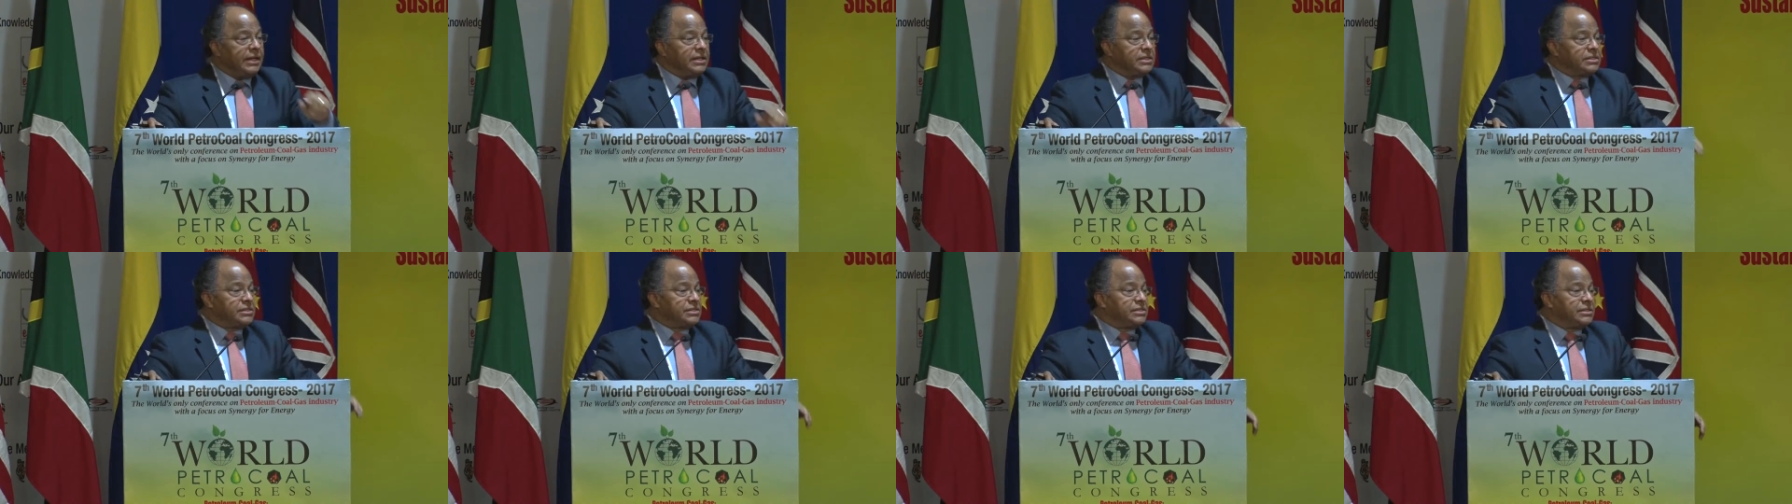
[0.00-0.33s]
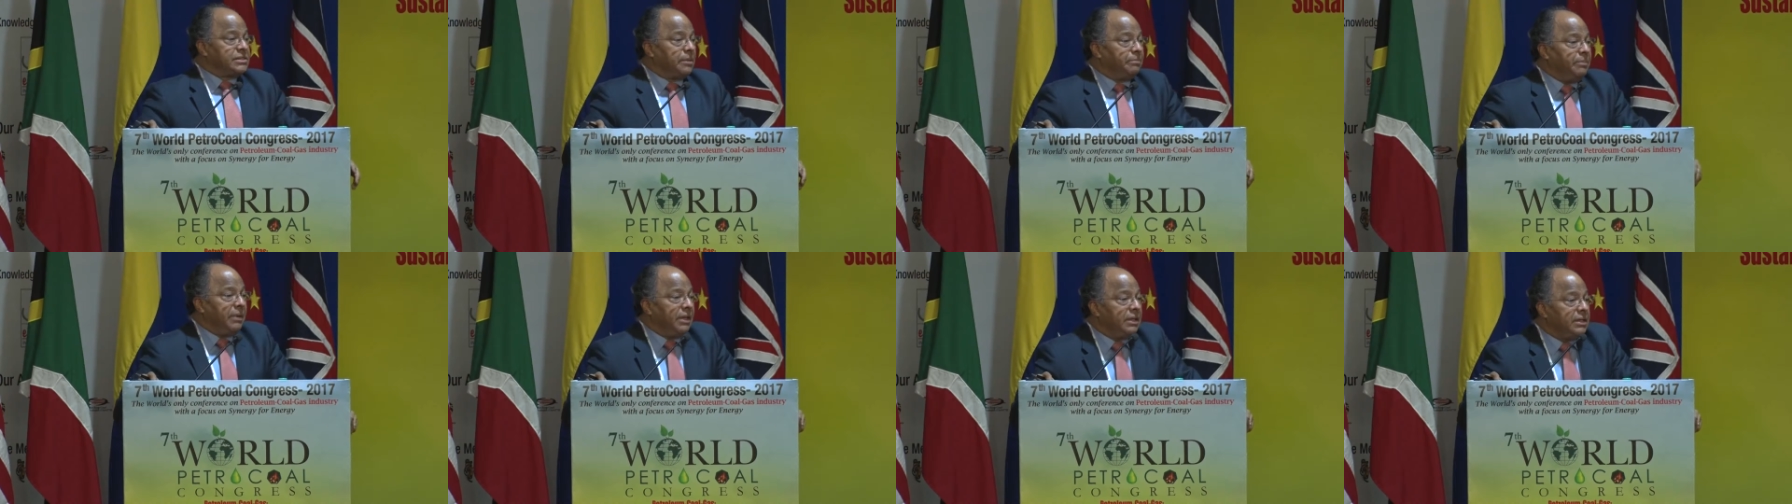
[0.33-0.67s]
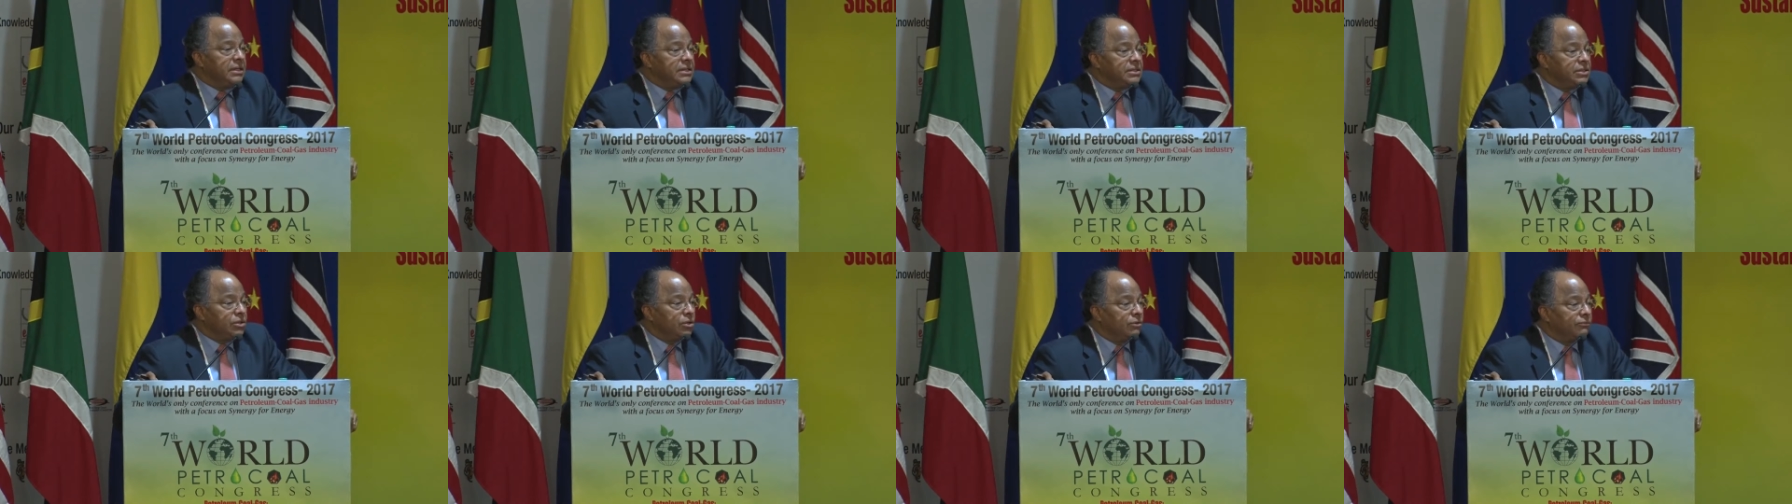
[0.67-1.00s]
needs
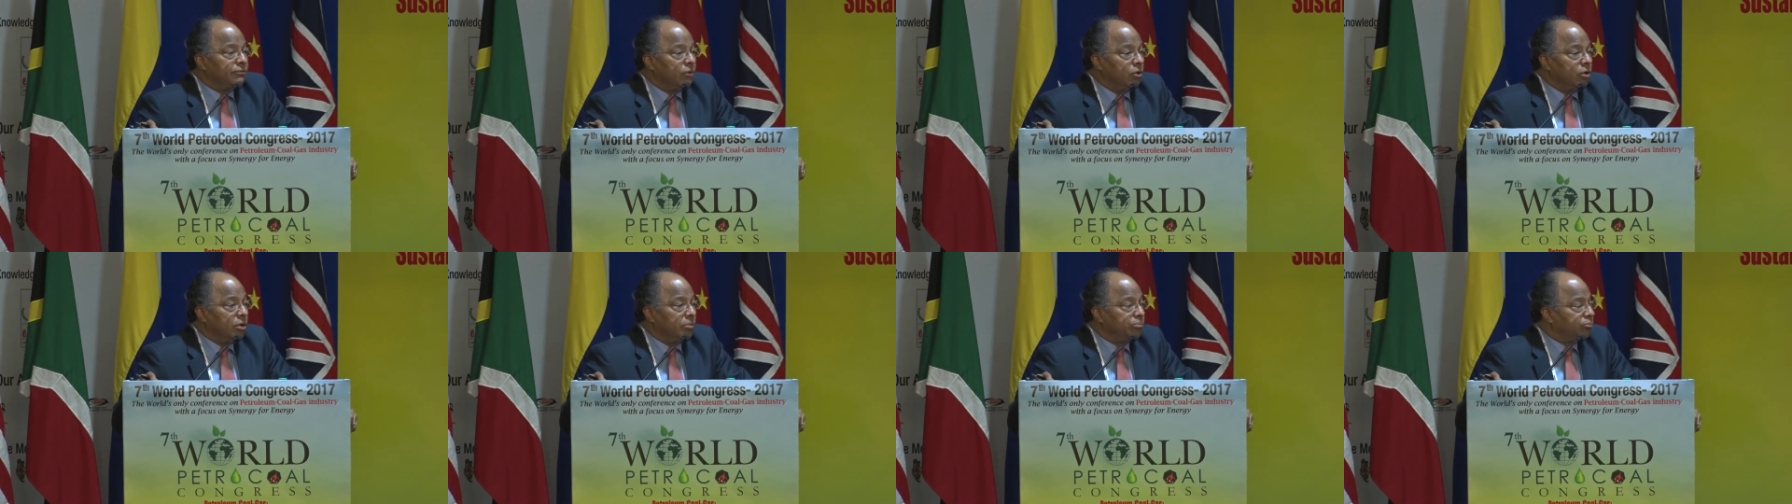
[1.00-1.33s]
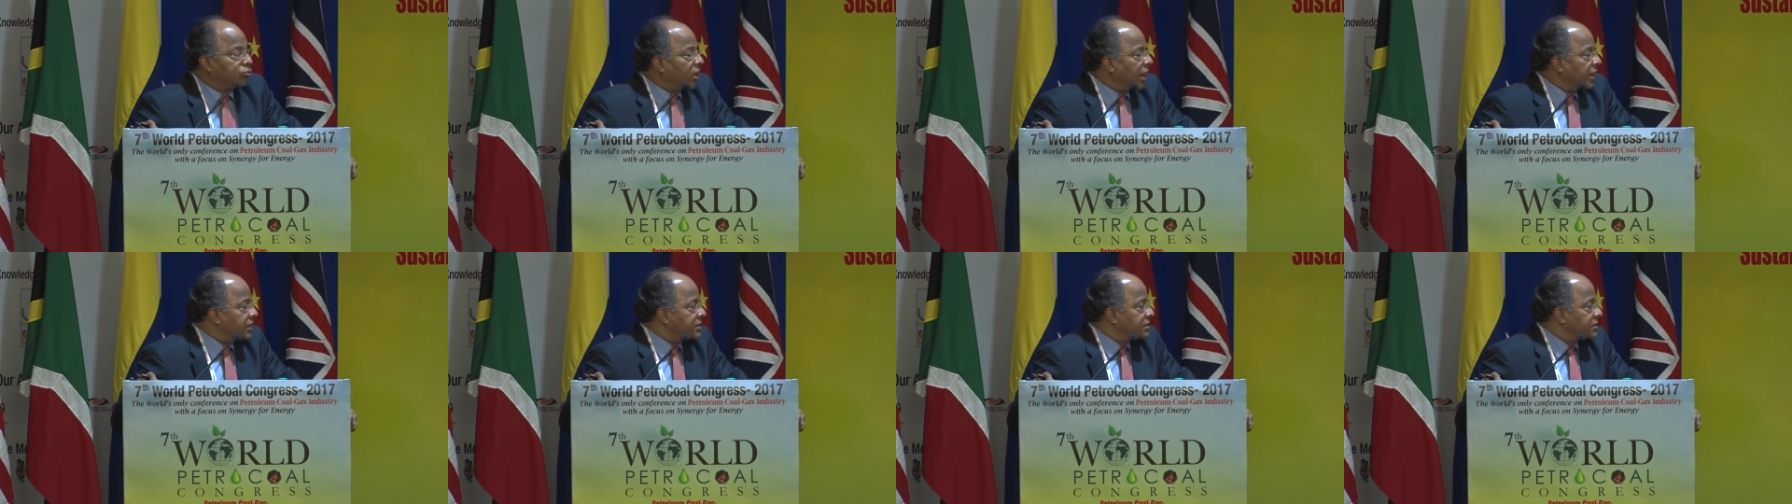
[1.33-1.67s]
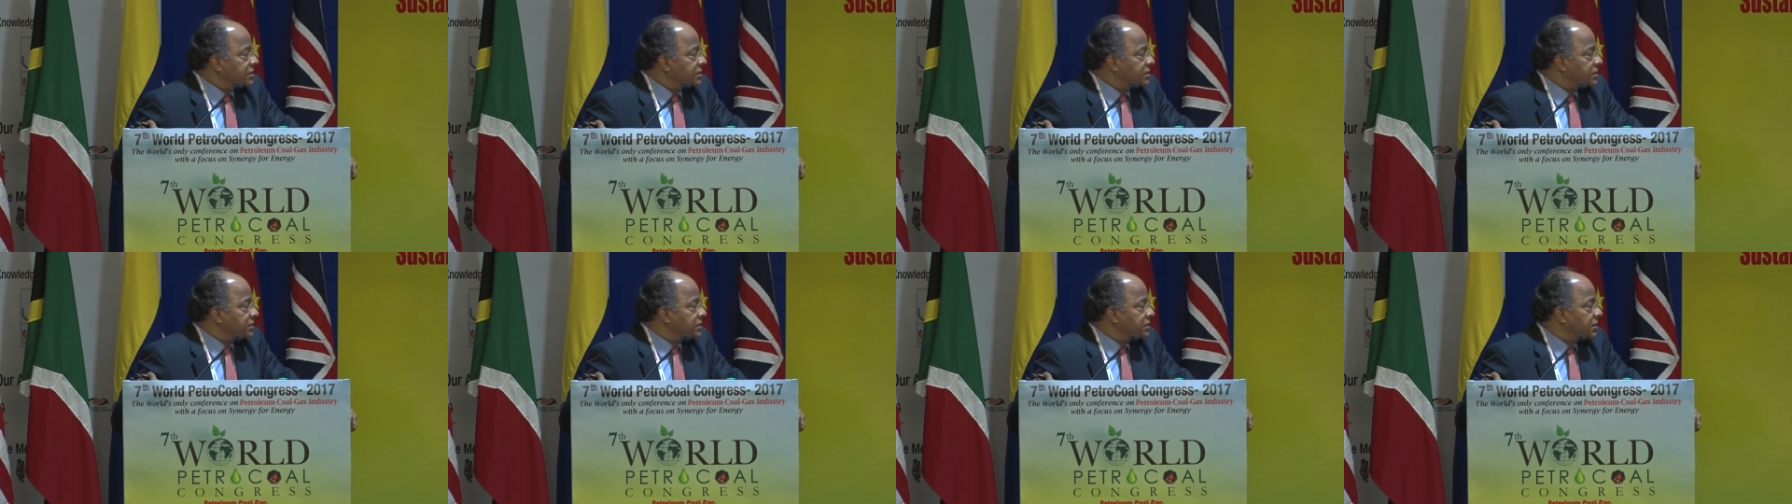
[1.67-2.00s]
stability of oil
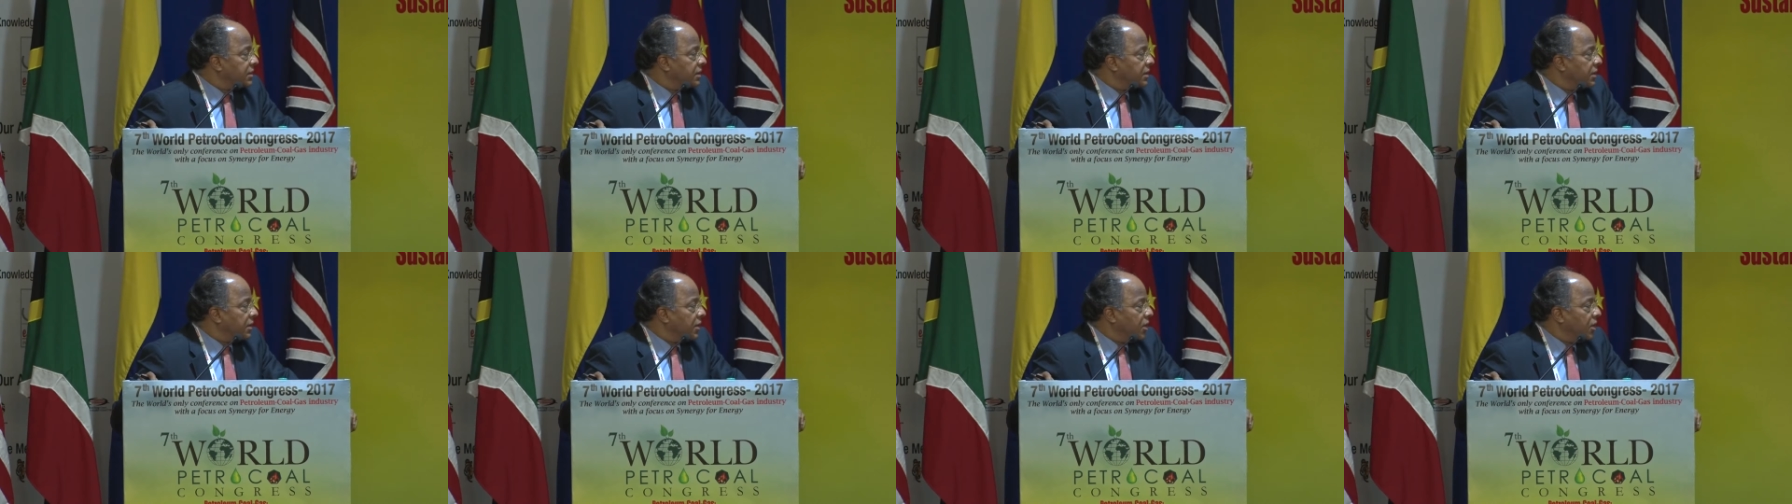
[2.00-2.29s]
prices.